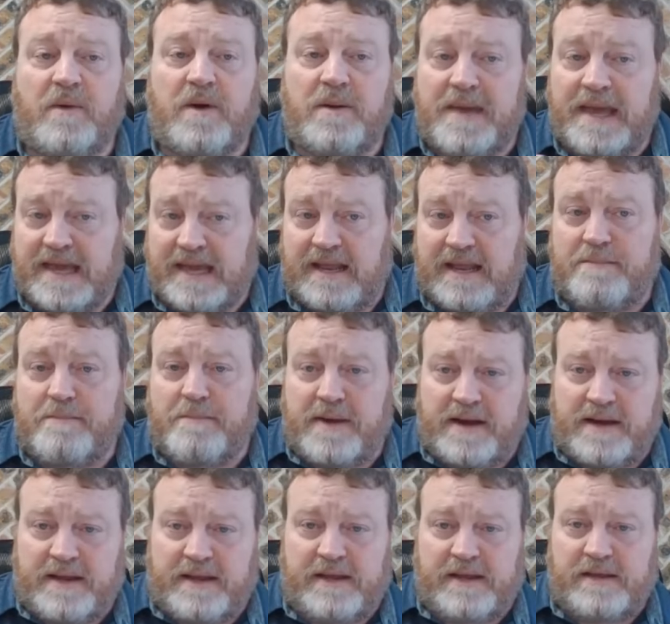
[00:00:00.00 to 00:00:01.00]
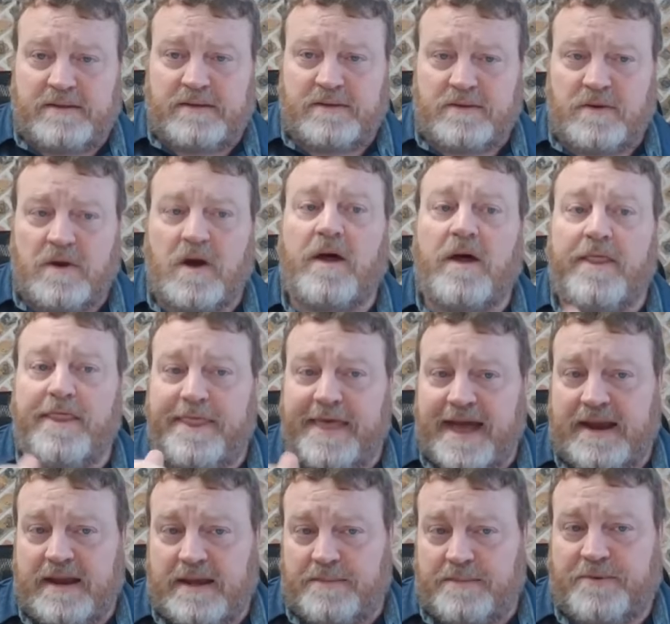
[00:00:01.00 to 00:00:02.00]
want to make any money on
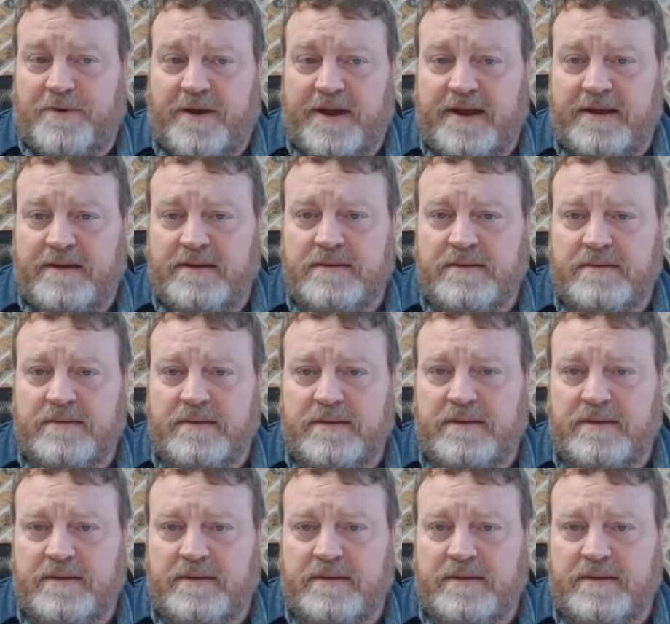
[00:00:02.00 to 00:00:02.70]
that upgrade